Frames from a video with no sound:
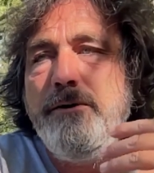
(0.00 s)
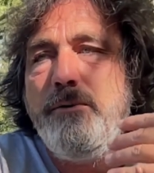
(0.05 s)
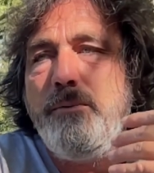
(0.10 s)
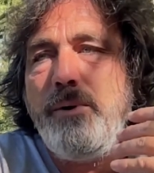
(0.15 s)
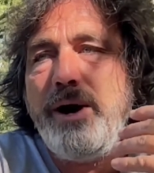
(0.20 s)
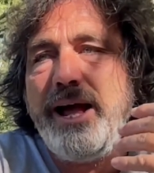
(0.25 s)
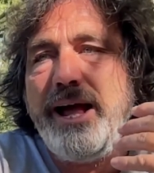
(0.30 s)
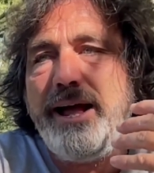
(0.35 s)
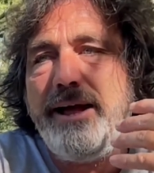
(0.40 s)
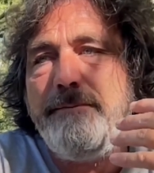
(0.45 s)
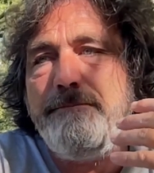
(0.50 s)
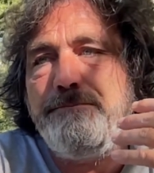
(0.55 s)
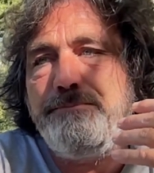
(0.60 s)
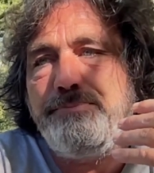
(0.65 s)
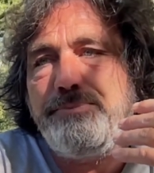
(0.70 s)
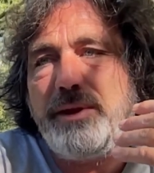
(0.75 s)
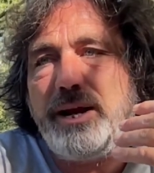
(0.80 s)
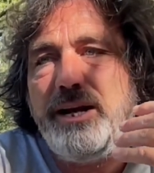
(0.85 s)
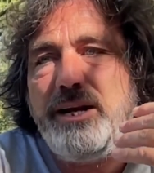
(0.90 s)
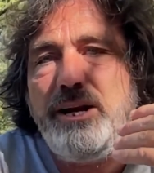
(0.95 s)
where
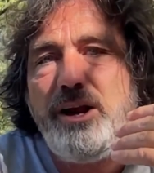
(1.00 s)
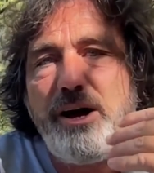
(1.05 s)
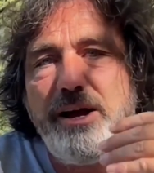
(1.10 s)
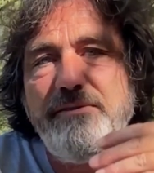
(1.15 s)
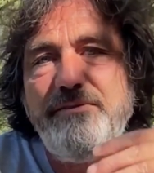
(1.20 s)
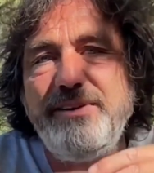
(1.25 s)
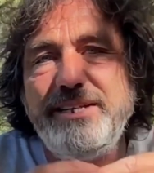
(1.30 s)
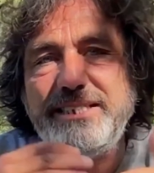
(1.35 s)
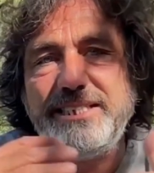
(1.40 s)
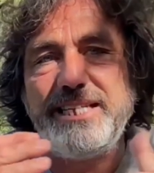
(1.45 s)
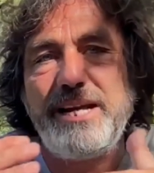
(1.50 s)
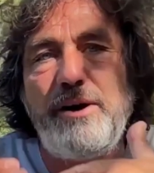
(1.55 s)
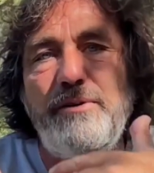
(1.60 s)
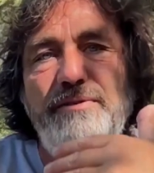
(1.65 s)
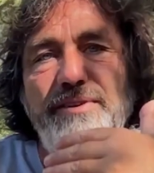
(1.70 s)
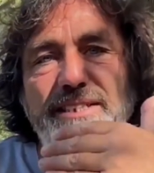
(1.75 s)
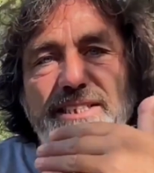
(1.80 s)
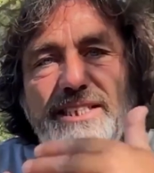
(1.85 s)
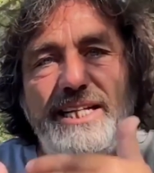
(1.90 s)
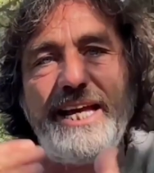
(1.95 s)
life
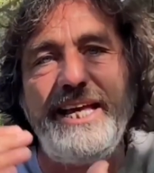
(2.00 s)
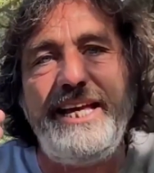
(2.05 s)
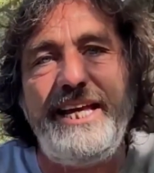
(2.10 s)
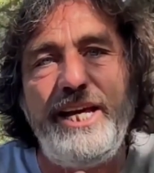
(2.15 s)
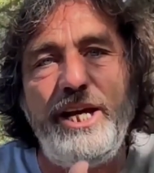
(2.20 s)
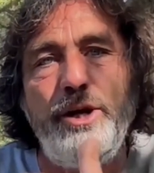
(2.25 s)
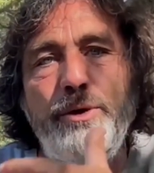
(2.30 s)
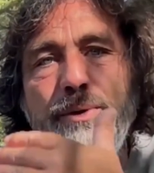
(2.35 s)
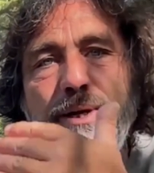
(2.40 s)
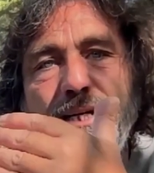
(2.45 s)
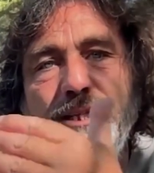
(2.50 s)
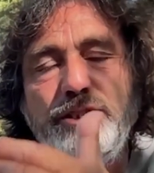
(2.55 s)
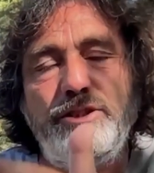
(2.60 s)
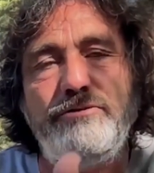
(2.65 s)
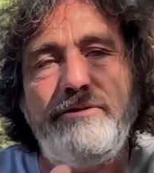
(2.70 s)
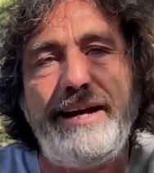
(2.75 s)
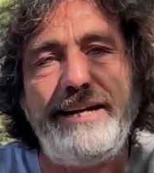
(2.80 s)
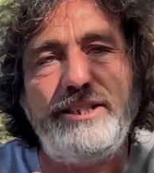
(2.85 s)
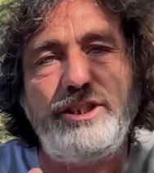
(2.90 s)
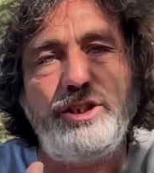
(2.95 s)
itself is taking you in a
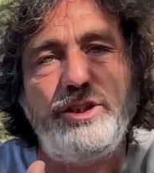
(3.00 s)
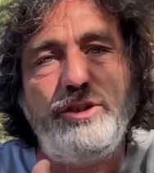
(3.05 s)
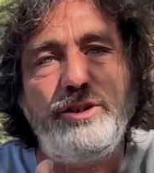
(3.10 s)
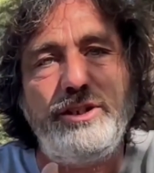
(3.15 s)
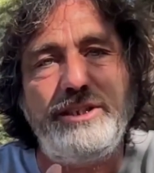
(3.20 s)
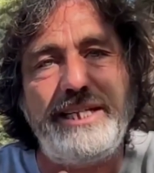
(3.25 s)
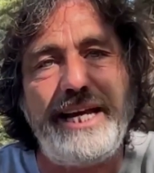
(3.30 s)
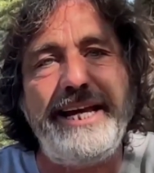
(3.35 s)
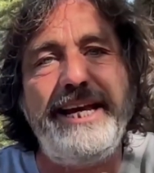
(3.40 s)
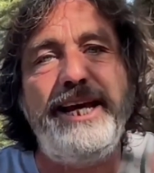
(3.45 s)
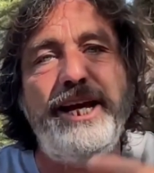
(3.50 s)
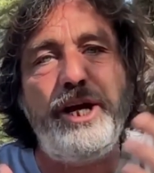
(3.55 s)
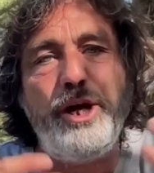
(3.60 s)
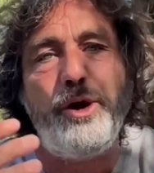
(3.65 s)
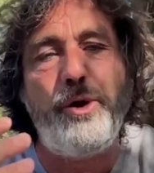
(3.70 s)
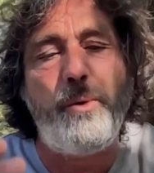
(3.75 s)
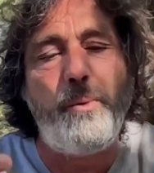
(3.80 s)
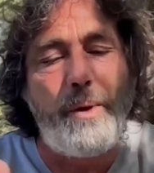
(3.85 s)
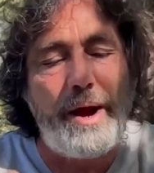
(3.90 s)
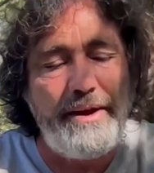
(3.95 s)
direction, taking
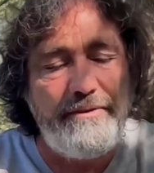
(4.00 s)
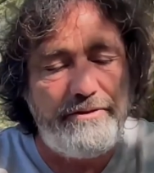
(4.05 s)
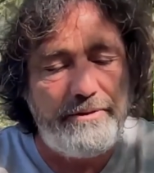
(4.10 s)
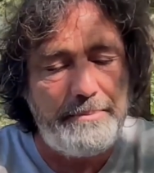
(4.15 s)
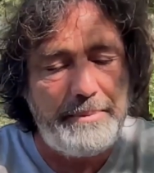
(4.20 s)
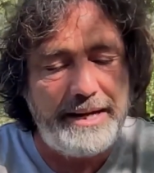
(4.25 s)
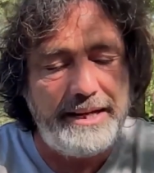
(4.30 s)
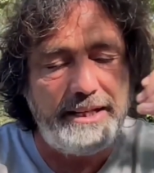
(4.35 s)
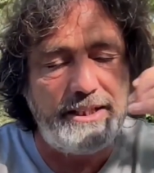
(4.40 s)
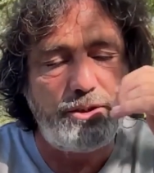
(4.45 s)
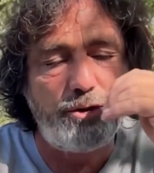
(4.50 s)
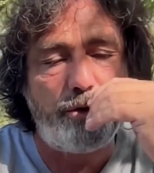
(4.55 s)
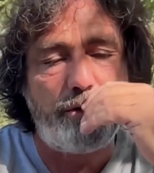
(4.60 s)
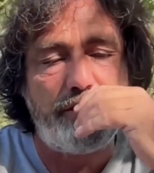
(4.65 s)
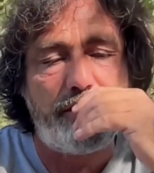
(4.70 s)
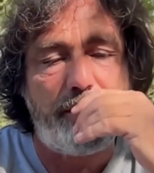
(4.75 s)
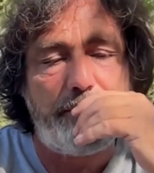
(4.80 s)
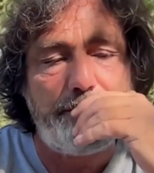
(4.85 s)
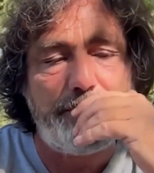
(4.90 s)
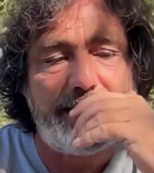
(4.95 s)
you away from any sort of
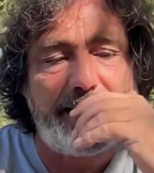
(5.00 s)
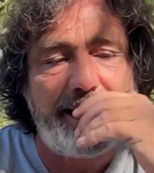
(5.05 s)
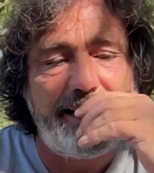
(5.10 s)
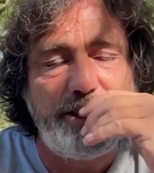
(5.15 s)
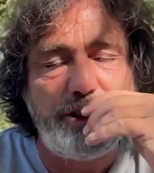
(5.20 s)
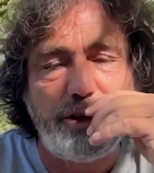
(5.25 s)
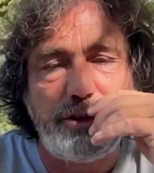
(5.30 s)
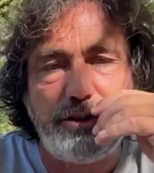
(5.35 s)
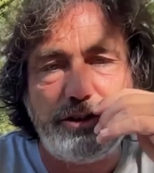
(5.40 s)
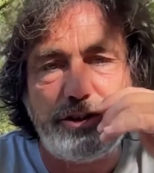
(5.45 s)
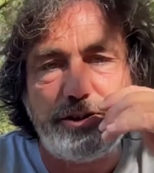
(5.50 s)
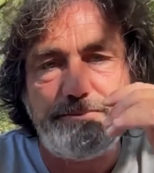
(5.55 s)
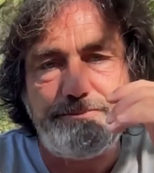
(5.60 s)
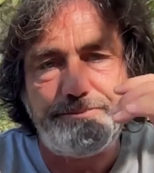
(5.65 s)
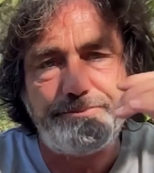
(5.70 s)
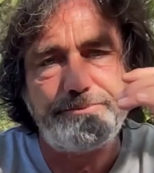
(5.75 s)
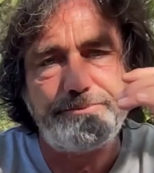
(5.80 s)
complications.